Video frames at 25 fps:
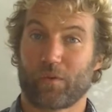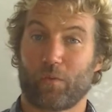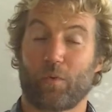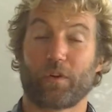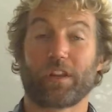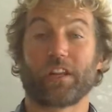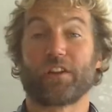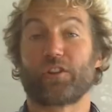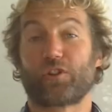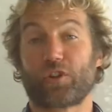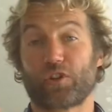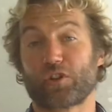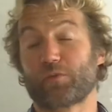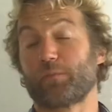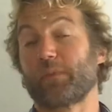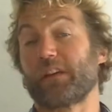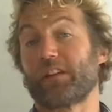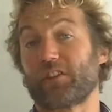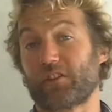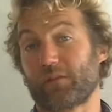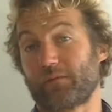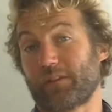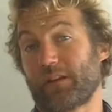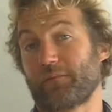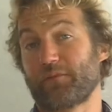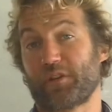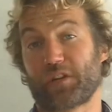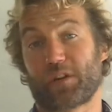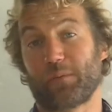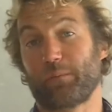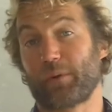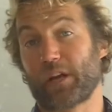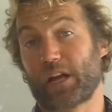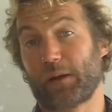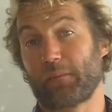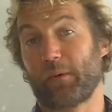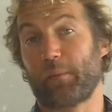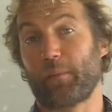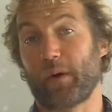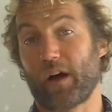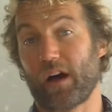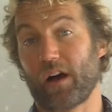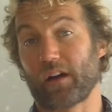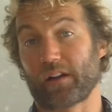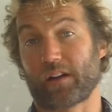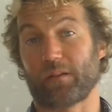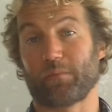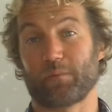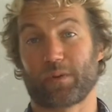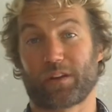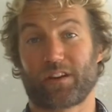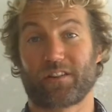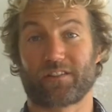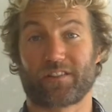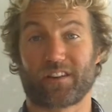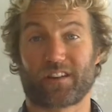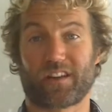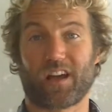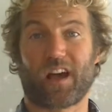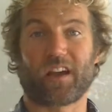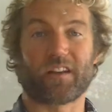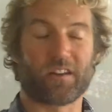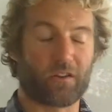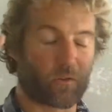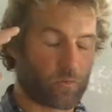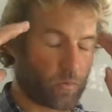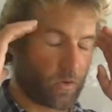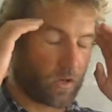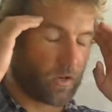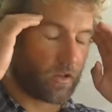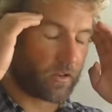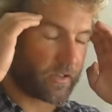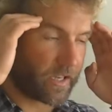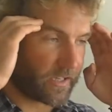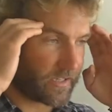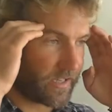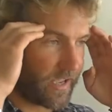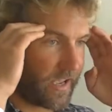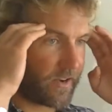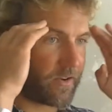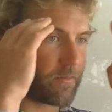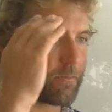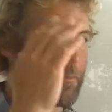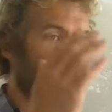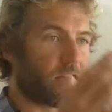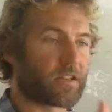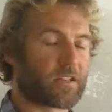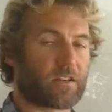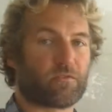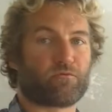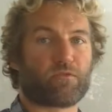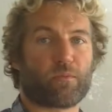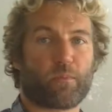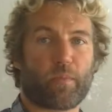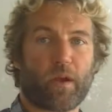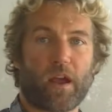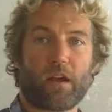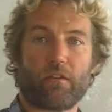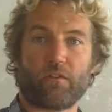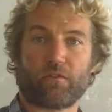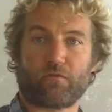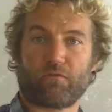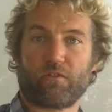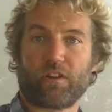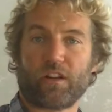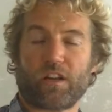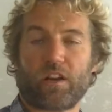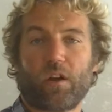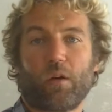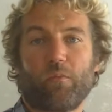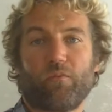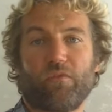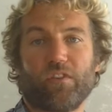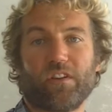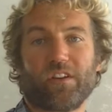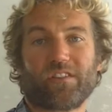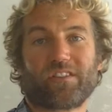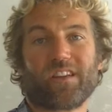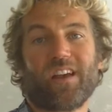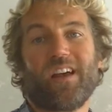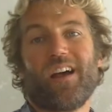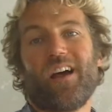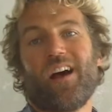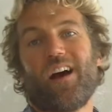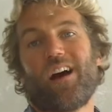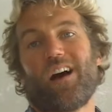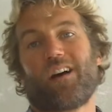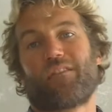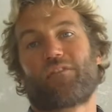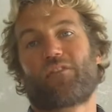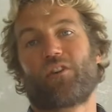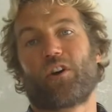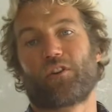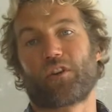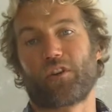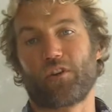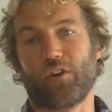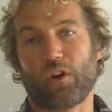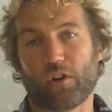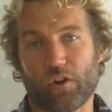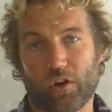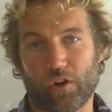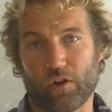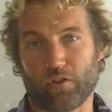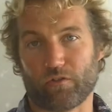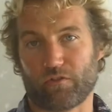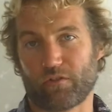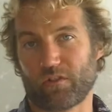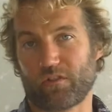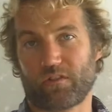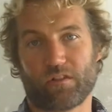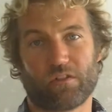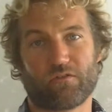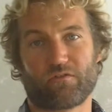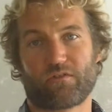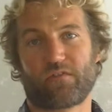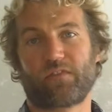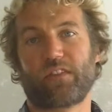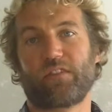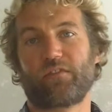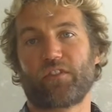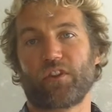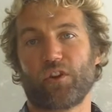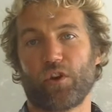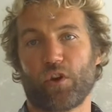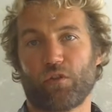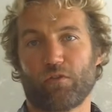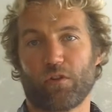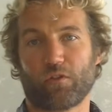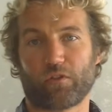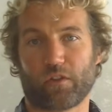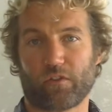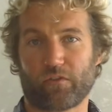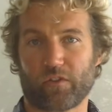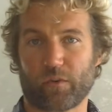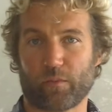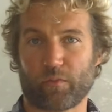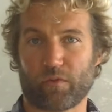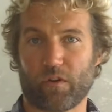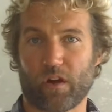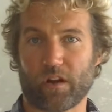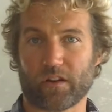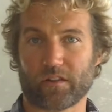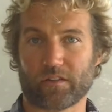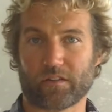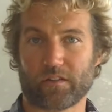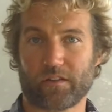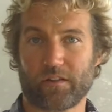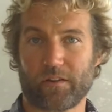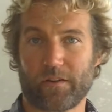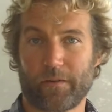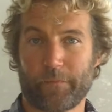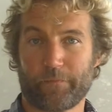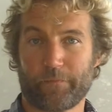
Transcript: What it does mean sometimes you can pick up a bargain because the guy knows, well look, it's had a massive repair, it's really obvious, I've got to knock 100, 150 euros off the price.